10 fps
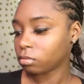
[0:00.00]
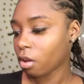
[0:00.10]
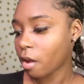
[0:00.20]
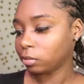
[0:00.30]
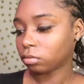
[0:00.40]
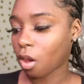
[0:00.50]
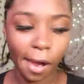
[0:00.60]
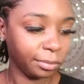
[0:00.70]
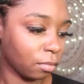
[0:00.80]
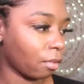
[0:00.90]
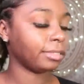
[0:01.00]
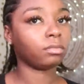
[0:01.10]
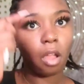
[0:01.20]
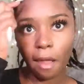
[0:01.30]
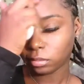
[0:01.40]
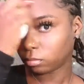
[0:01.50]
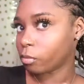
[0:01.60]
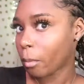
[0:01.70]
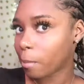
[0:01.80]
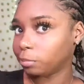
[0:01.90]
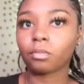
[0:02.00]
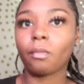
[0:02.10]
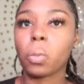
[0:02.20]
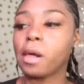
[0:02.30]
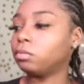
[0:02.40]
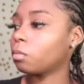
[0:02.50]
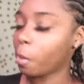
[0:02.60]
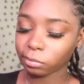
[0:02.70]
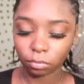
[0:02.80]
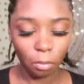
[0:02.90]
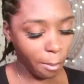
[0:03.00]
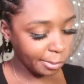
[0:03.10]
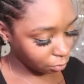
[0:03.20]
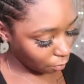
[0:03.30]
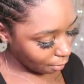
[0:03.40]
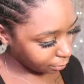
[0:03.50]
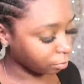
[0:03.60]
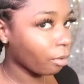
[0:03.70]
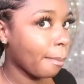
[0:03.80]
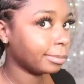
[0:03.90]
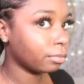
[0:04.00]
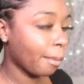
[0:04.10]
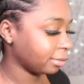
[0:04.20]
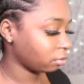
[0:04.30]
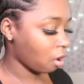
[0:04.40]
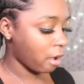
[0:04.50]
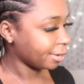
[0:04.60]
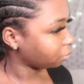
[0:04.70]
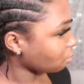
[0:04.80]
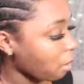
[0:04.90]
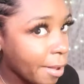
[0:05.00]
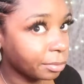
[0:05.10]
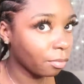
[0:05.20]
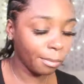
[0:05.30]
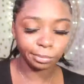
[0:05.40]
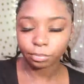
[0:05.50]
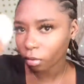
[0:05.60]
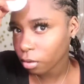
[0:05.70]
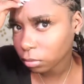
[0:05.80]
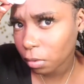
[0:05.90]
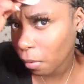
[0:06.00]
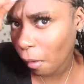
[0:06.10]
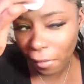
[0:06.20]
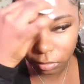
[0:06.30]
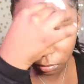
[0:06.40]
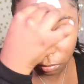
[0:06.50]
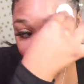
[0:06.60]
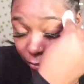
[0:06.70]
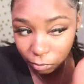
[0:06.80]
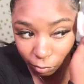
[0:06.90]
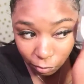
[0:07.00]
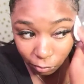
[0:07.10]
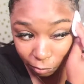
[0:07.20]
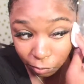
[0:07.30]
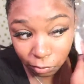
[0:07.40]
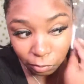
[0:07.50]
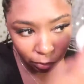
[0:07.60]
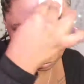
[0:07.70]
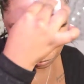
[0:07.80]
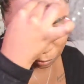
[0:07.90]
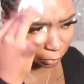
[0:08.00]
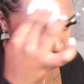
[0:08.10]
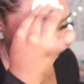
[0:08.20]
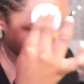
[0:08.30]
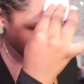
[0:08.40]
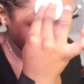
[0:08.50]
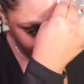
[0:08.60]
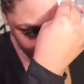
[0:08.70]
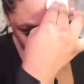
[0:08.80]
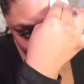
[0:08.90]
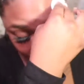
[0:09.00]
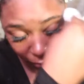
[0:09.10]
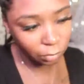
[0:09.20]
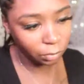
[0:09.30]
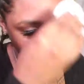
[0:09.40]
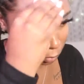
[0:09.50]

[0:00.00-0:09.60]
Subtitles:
As you can see, I'm adding the rubbing alcohol to my hairline, and be careful with this because I noticed after me wearing frontals for months that rubbing alcohol can leave the front of your skin or your